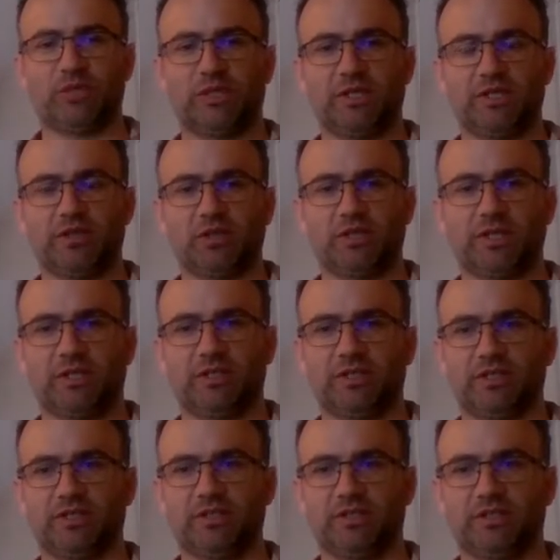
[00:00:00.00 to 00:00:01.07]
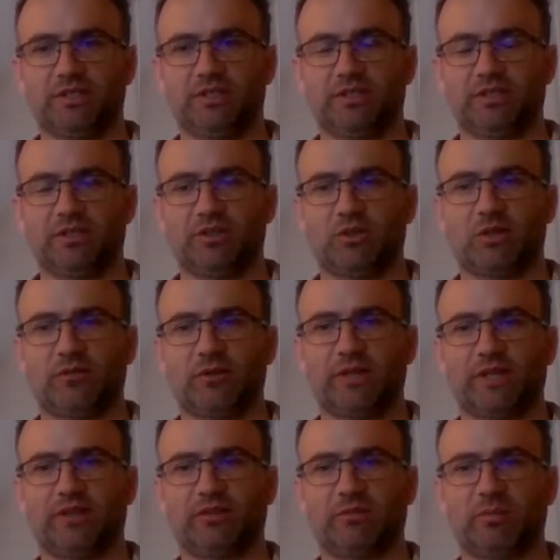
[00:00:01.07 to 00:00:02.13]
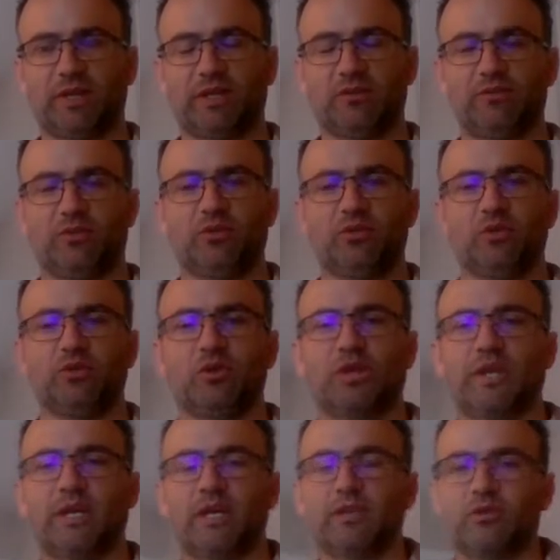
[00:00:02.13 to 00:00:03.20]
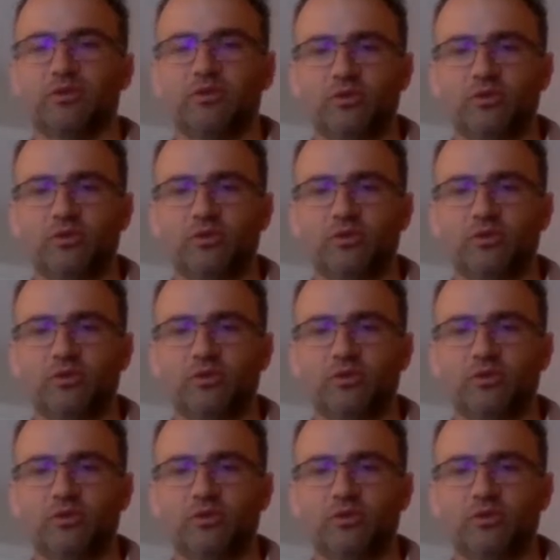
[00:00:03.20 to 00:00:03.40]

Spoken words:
click on it, you have an expand view, calendar